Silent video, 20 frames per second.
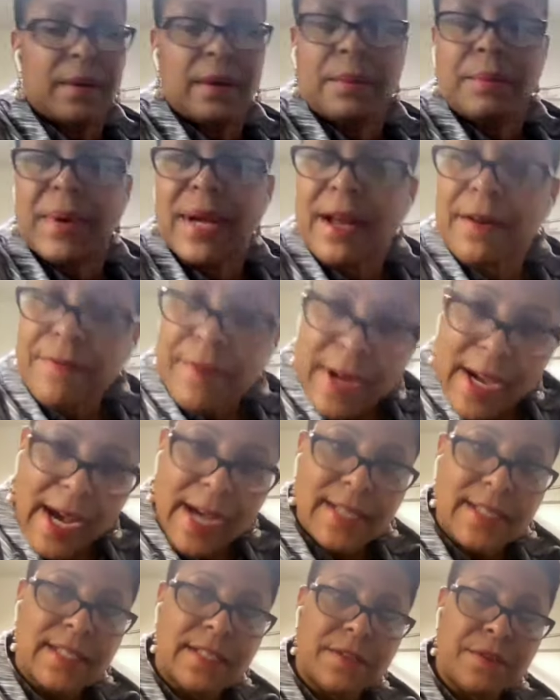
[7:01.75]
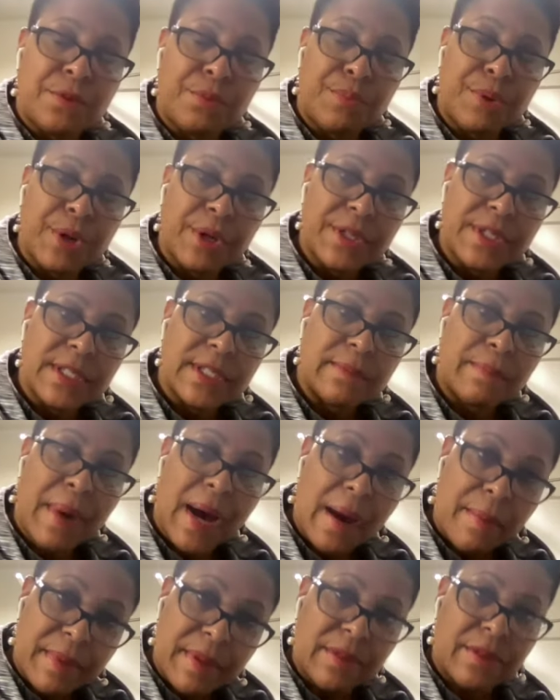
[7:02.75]
but I forgot to purchase
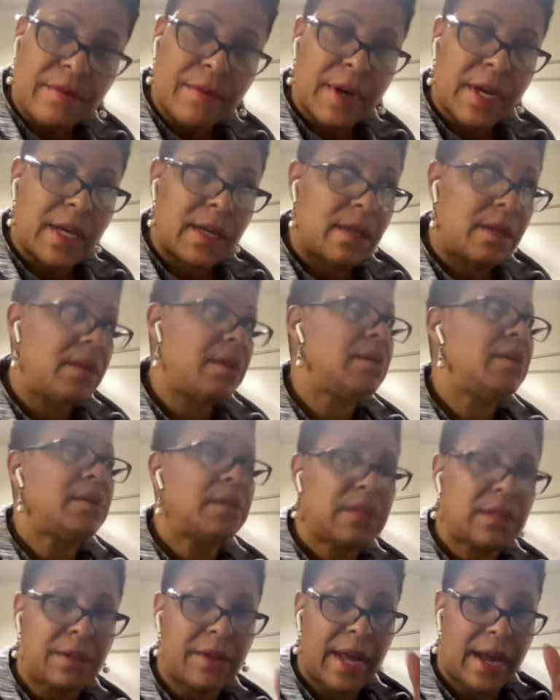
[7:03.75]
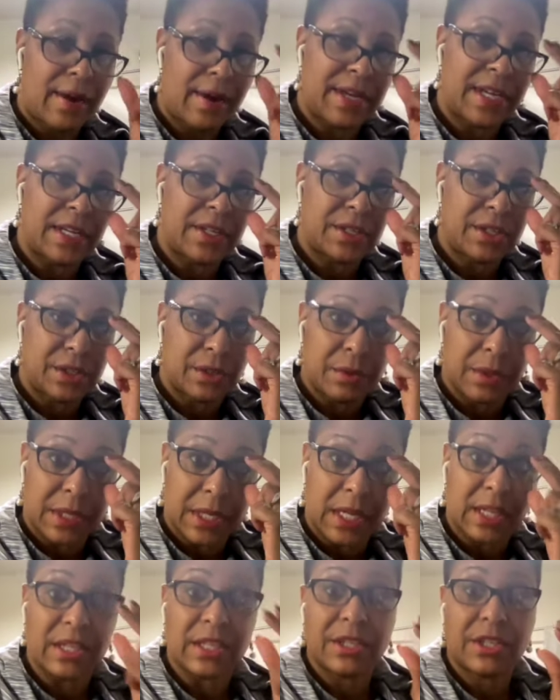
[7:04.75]
bobbin thread. So now I need to do
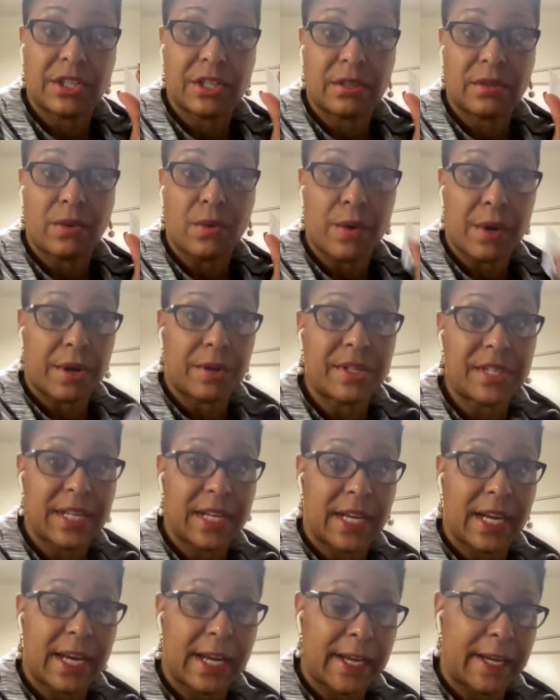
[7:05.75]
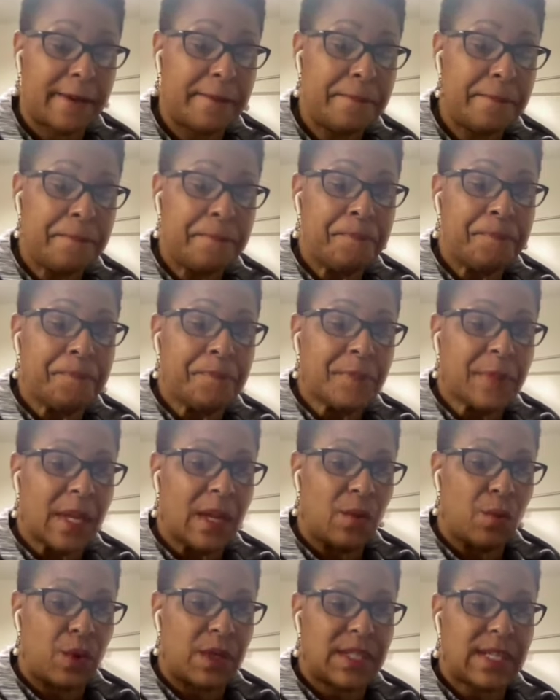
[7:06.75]
another order tonight,
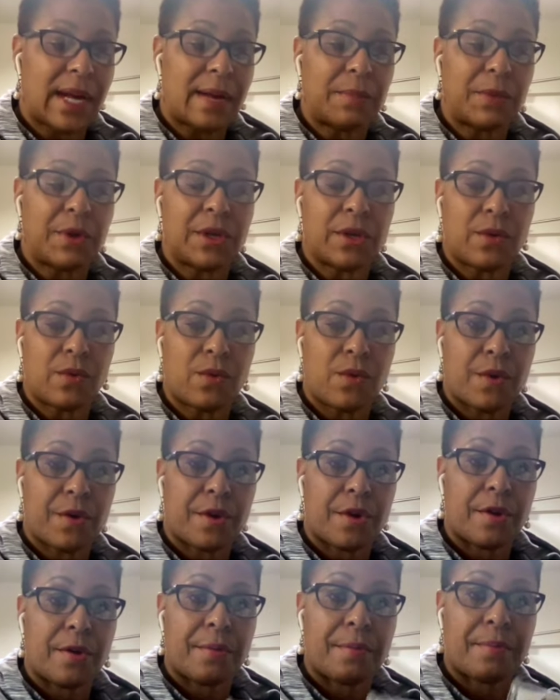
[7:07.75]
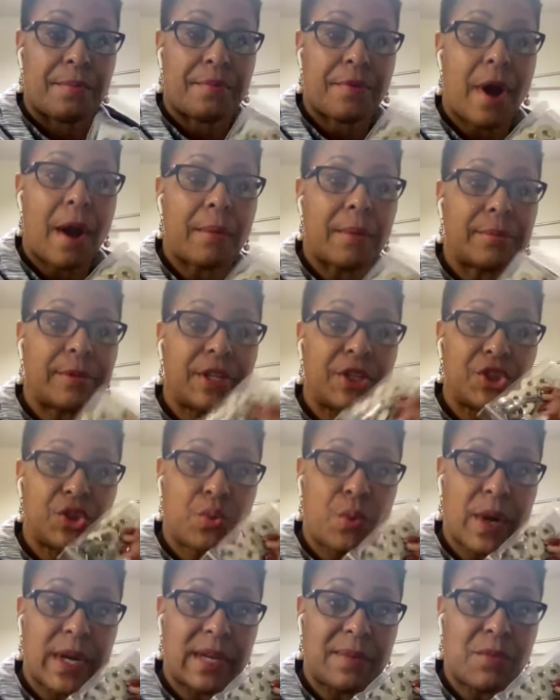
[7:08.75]
in which I'm going to order probably
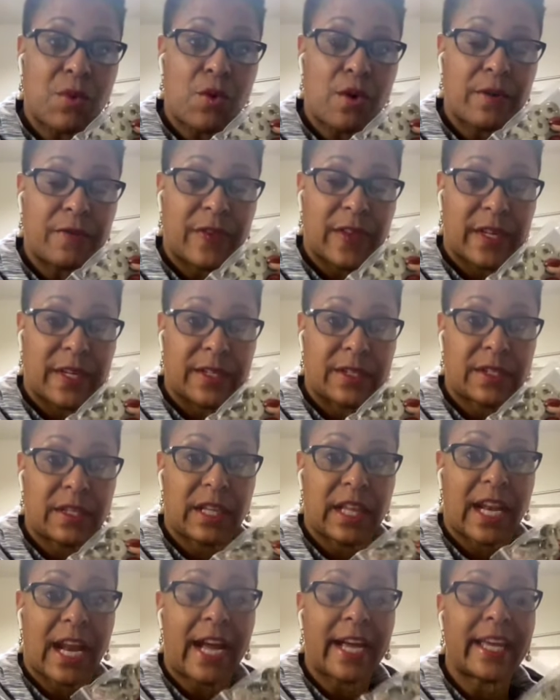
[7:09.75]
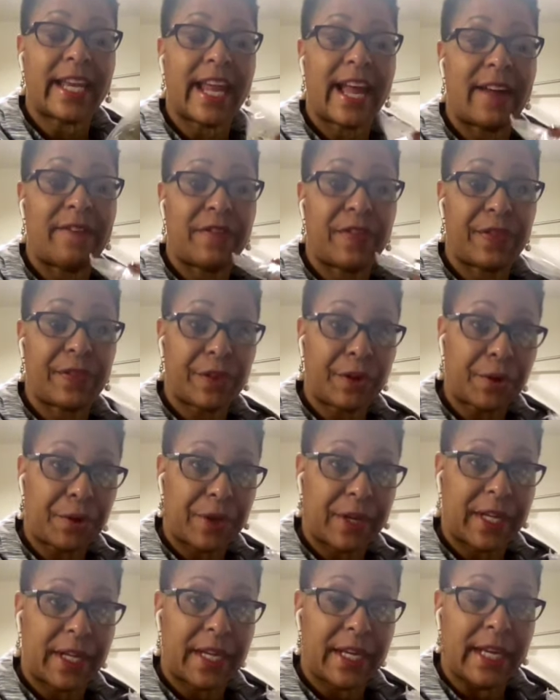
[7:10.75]
20 more of these so that I can have
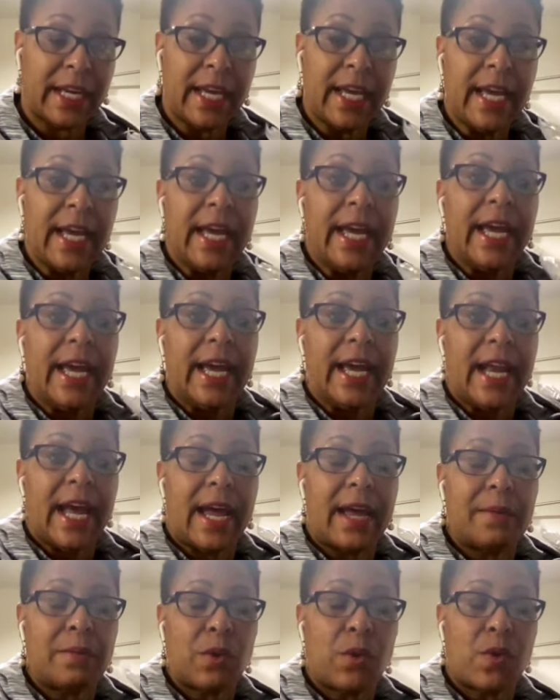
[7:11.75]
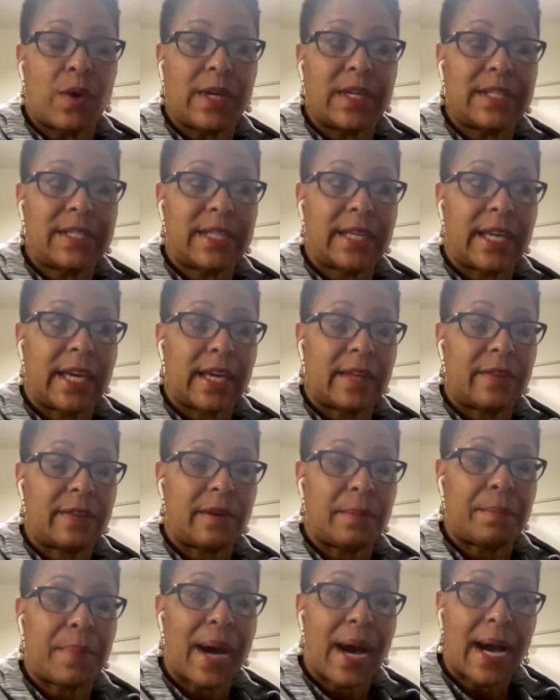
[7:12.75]
30. And I am going to get the
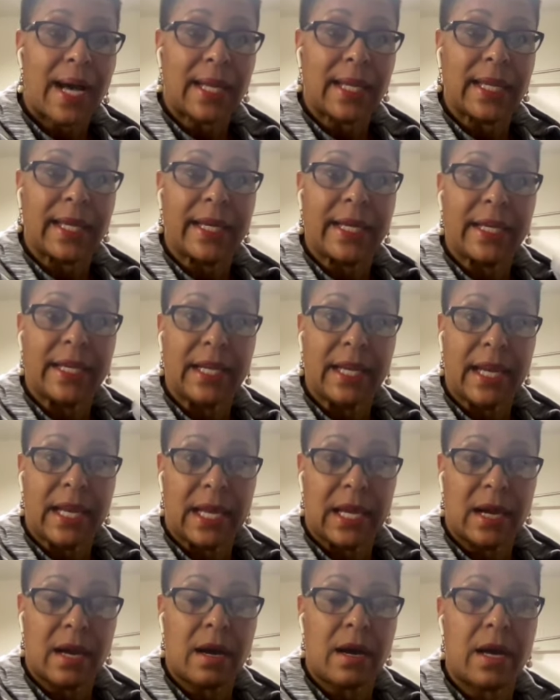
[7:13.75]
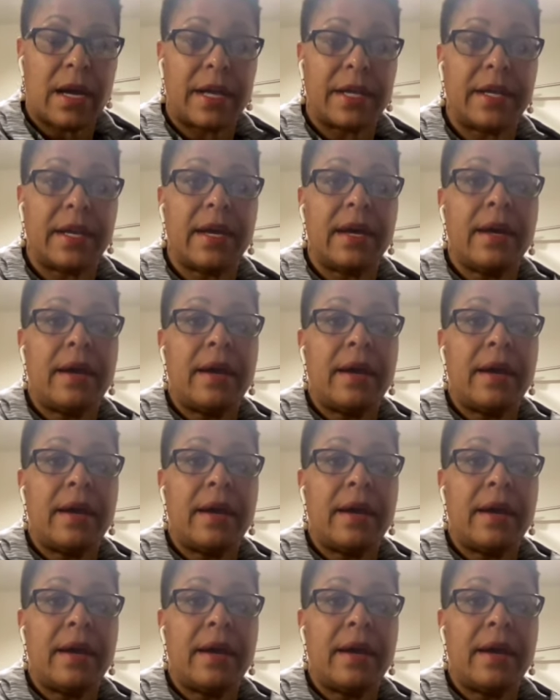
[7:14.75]
poly neon